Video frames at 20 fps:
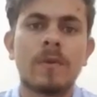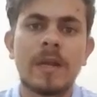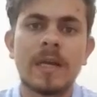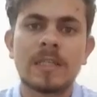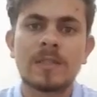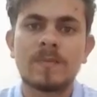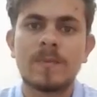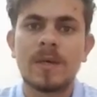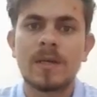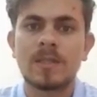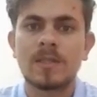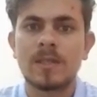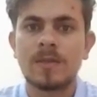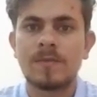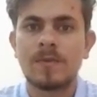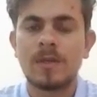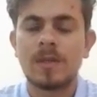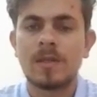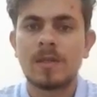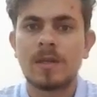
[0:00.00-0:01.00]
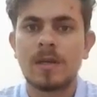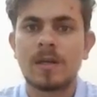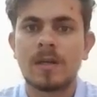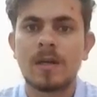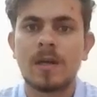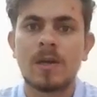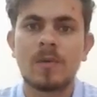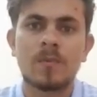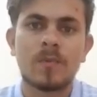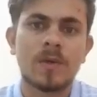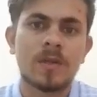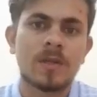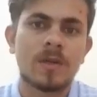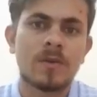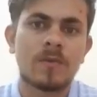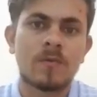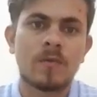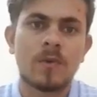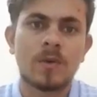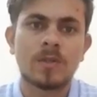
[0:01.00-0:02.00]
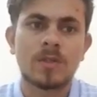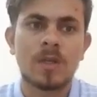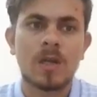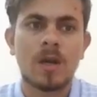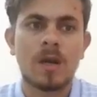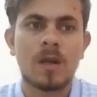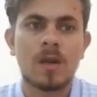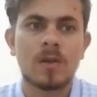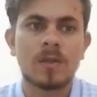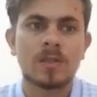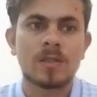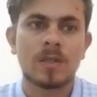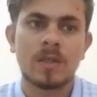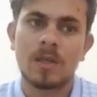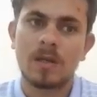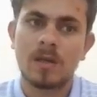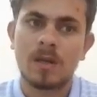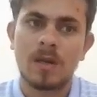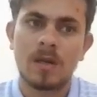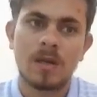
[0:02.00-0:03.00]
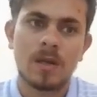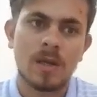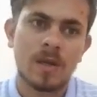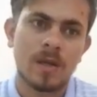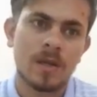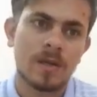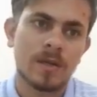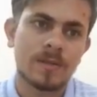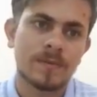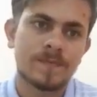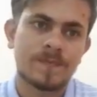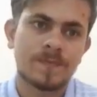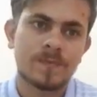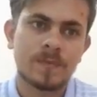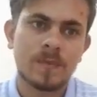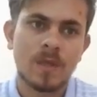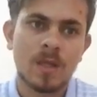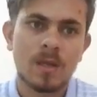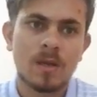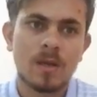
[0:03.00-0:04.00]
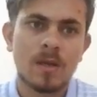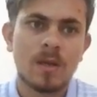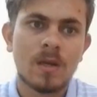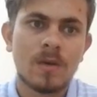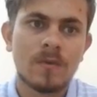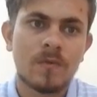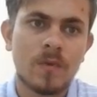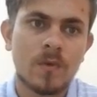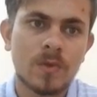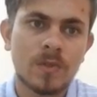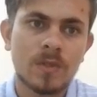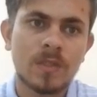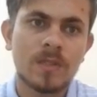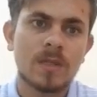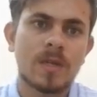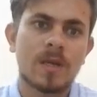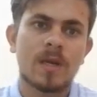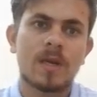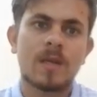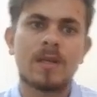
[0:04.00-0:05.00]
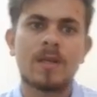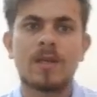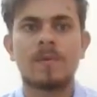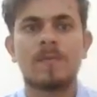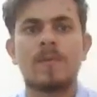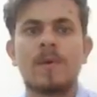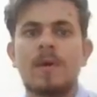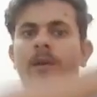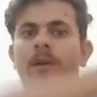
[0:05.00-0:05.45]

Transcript: flashbacks reveal that her mother was careless and uncaring forcing Kenny and